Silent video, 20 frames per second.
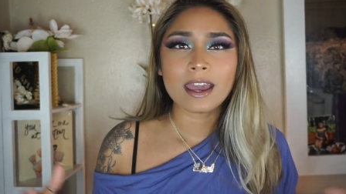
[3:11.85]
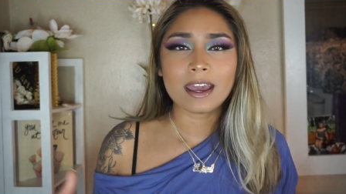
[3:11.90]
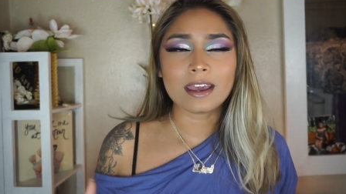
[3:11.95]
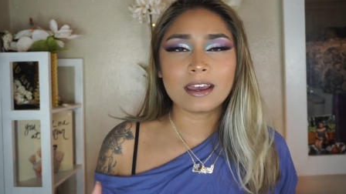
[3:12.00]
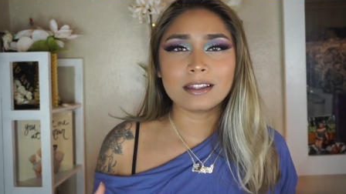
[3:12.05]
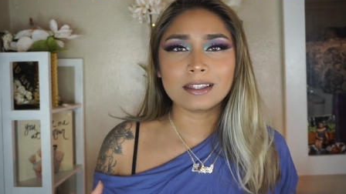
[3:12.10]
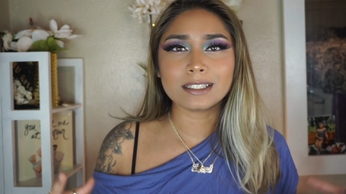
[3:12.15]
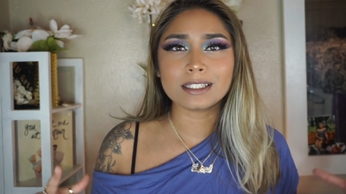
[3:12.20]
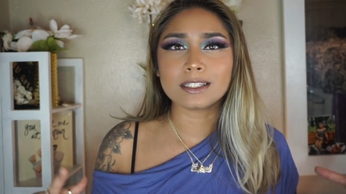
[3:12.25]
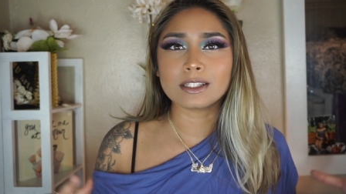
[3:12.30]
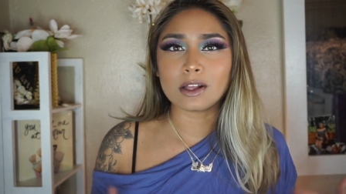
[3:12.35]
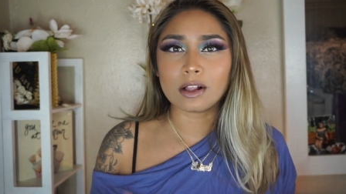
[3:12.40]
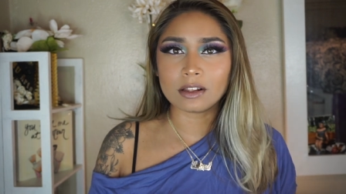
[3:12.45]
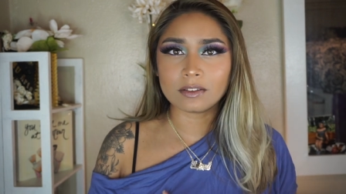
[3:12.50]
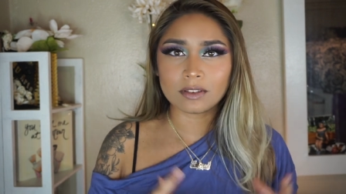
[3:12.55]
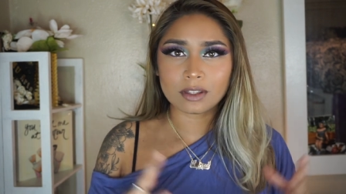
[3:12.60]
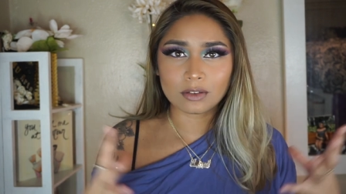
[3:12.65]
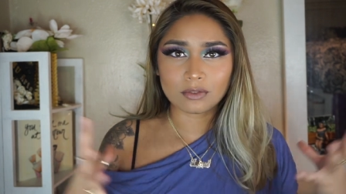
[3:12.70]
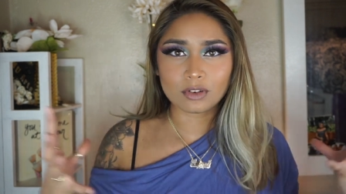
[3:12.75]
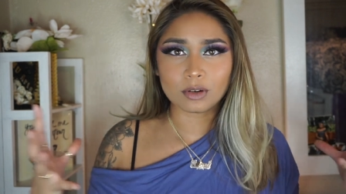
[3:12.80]
and this is all
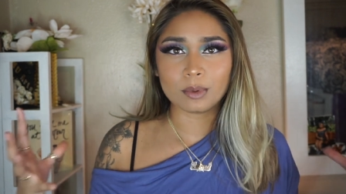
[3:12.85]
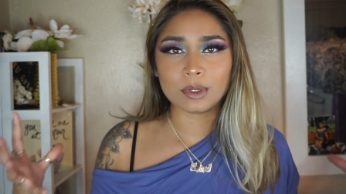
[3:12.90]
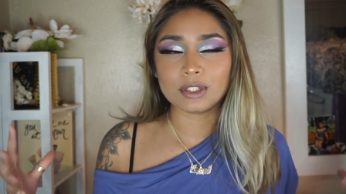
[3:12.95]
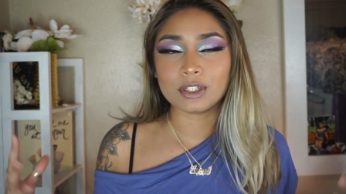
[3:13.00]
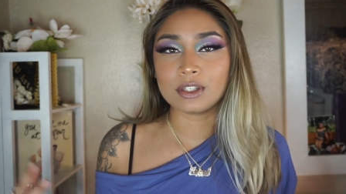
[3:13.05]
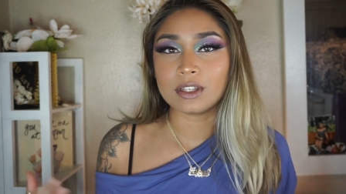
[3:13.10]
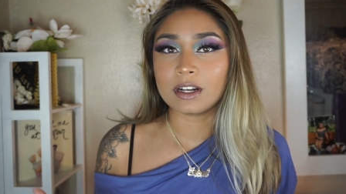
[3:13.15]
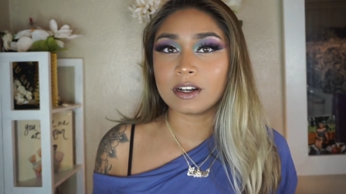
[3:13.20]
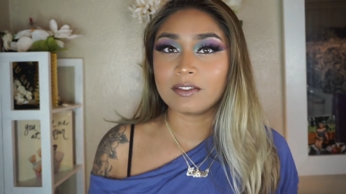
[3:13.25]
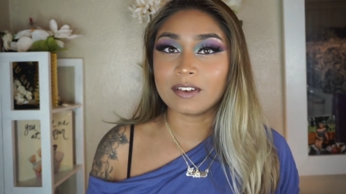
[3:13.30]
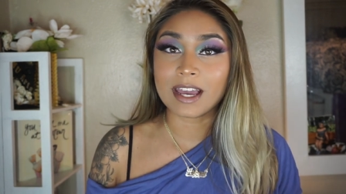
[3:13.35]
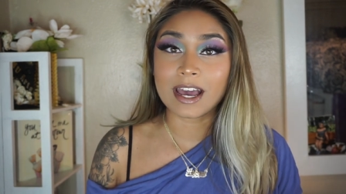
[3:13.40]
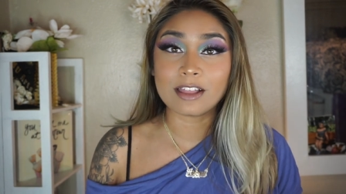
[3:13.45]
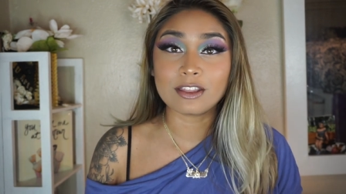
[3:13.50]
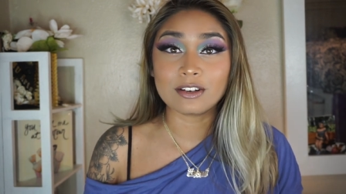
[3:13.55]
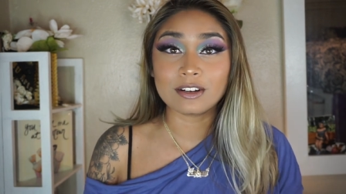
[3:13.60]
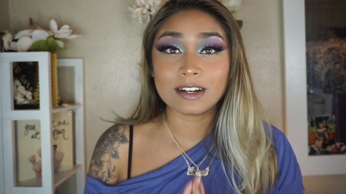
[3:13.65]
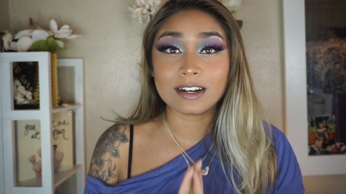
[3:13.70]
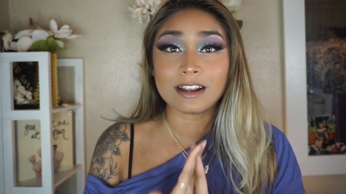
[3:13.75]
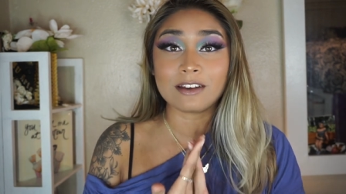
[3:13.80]
of the information that I've
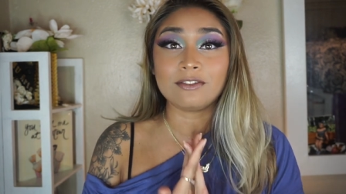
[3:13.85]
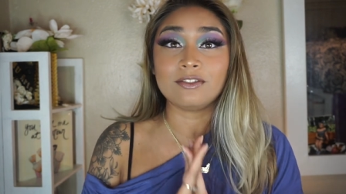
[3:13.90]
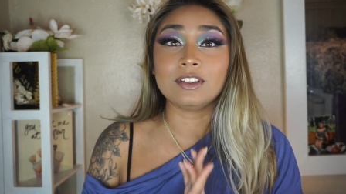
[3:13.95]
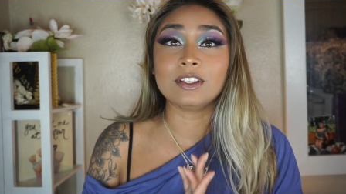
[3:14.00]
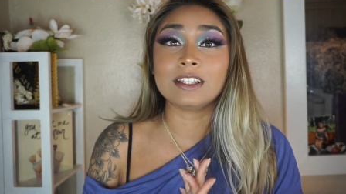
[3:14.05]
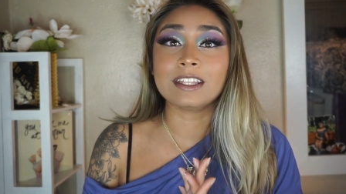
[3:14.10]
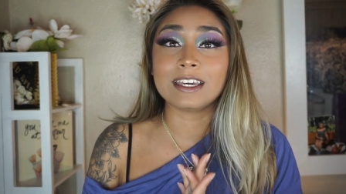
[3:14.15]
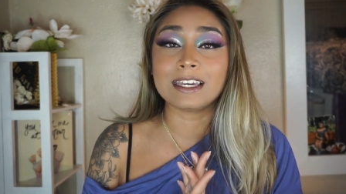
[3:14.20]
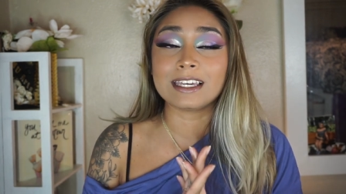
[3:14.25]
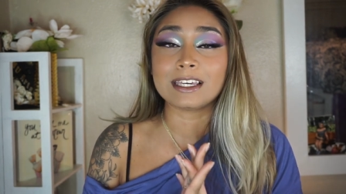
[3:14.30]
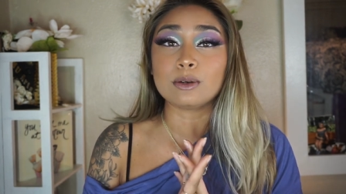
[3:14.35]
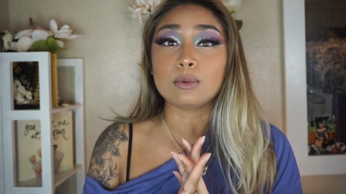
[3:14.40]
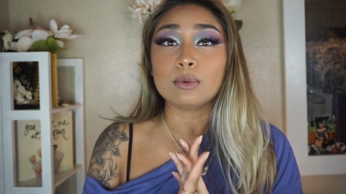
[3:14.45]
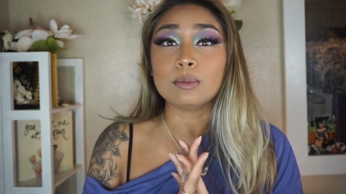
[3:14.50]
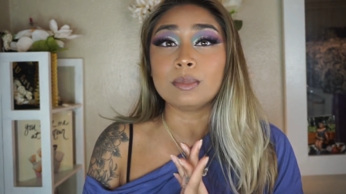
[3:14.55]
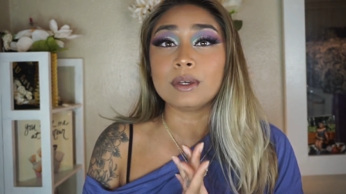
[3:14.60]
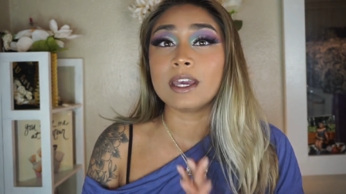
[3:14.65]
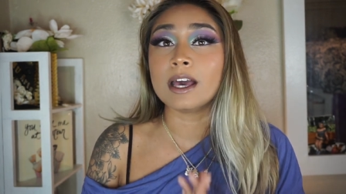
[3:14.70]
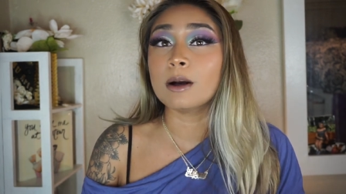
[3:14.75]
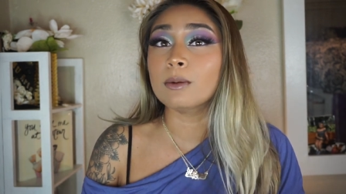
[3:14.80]
gathered and I feel like it
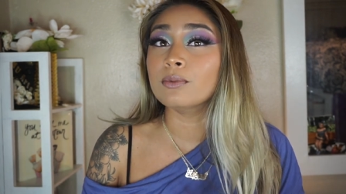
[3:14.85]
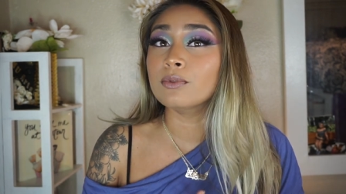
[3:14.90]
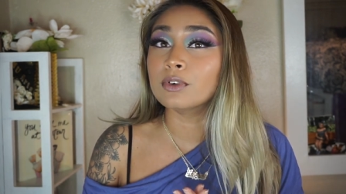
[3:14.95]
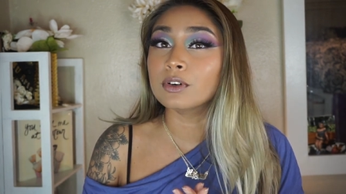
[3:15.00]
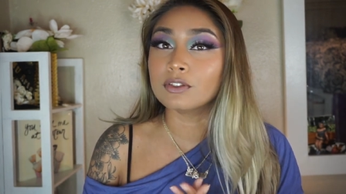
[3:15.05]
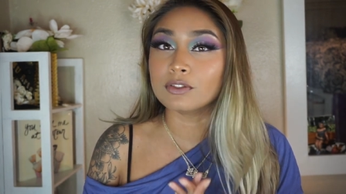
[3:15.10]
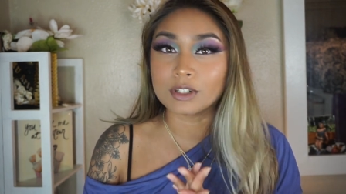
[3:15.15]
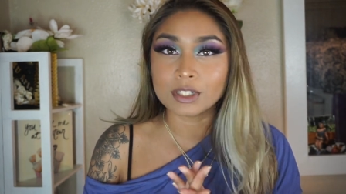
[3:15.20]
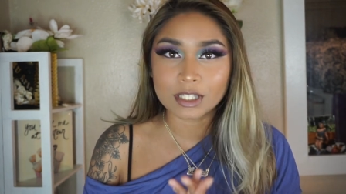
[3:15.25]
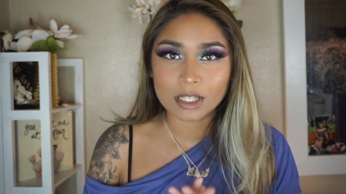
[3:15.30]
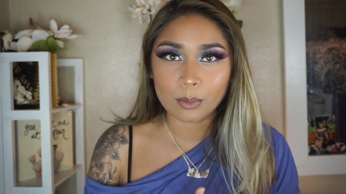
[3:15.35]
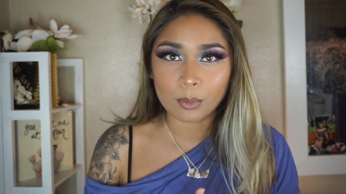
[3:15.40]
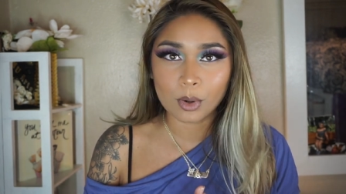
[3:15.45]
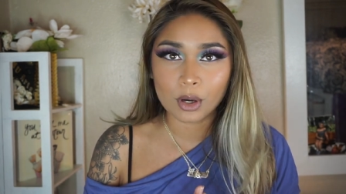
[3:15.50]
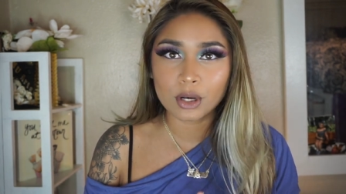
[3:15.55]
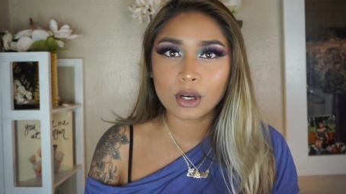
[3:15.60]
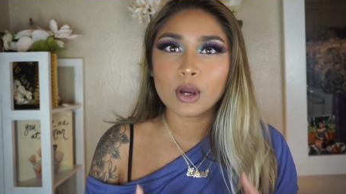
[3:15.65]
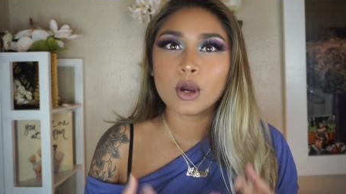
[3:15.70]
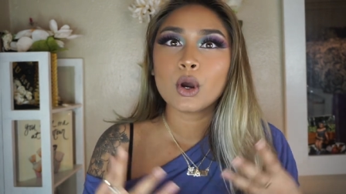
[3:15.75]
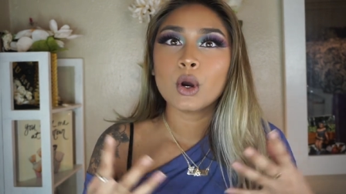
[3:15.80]
would be helpful for
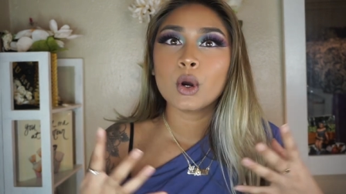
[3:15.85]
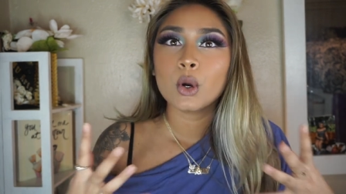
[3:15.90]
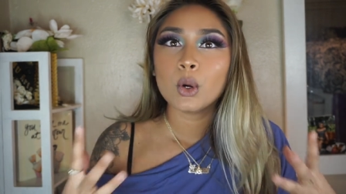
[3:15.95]
someone